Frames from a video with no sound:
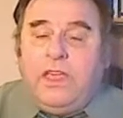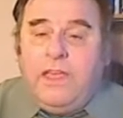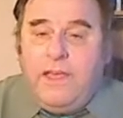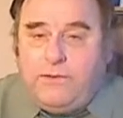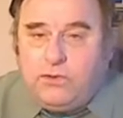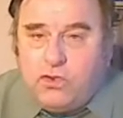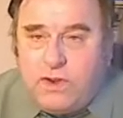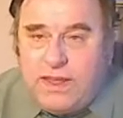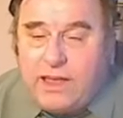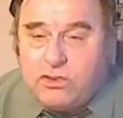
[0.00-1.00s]

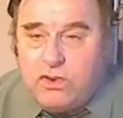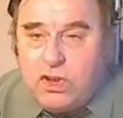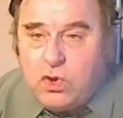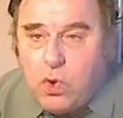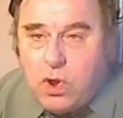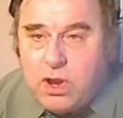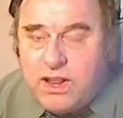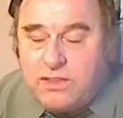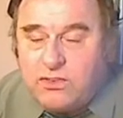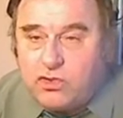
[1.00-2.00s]
History as recorded
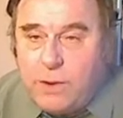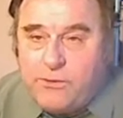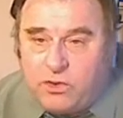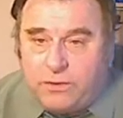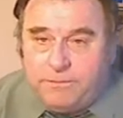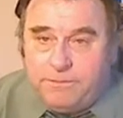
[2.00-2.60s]
in Scripture